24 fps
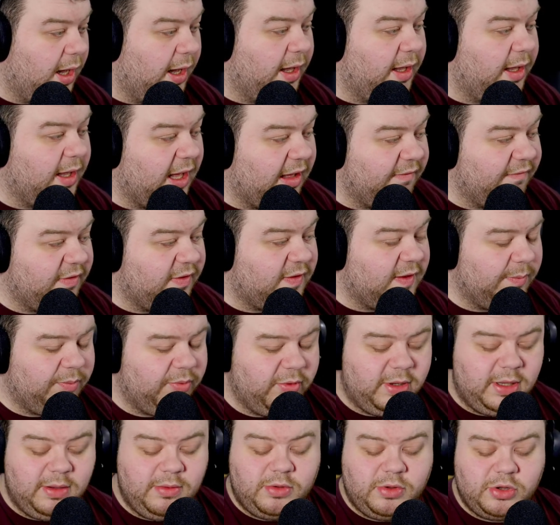I have a
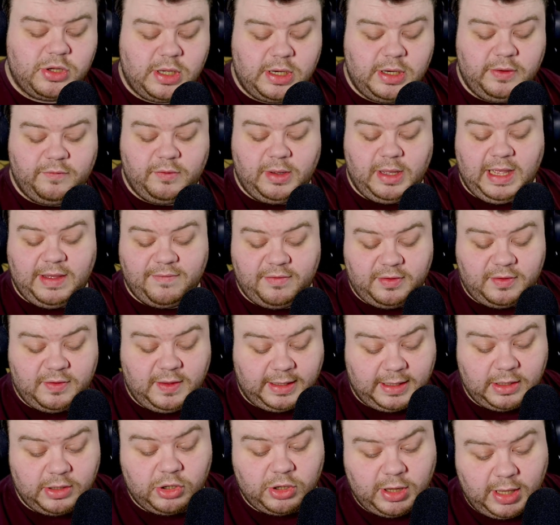separate YouTube channel. I have a
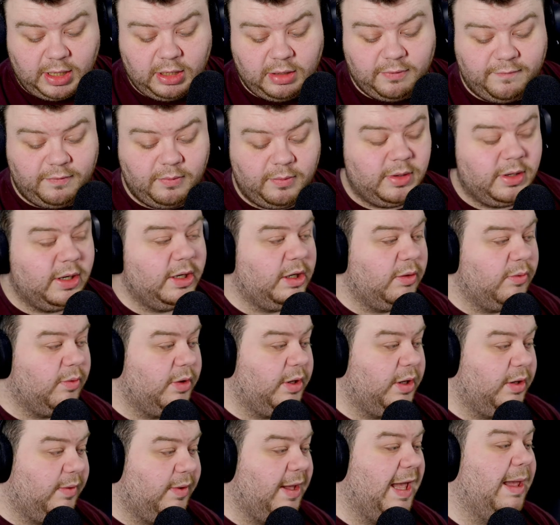second channel for when I do
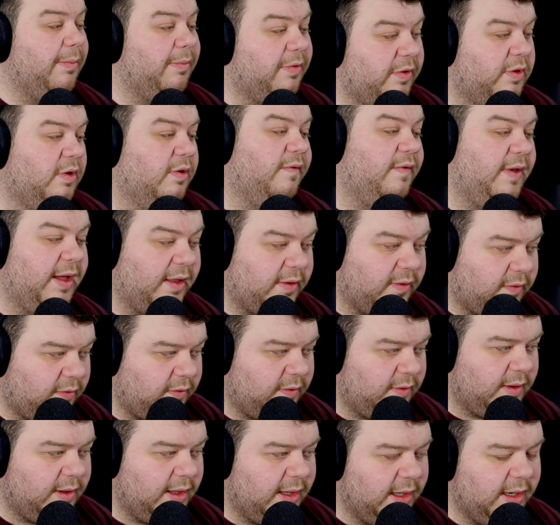want to do game stuff.
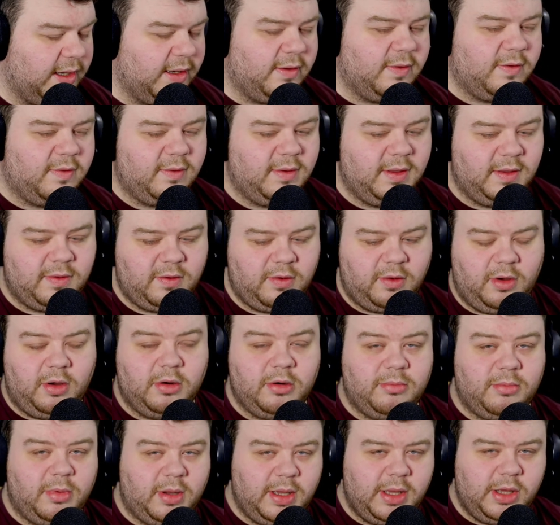Yes, it's it's
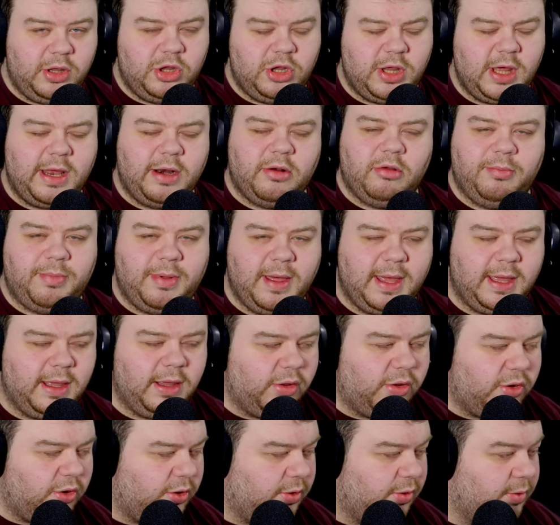on my channel
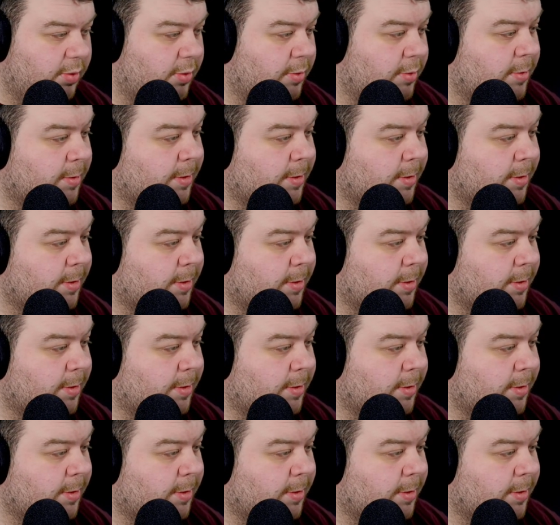page.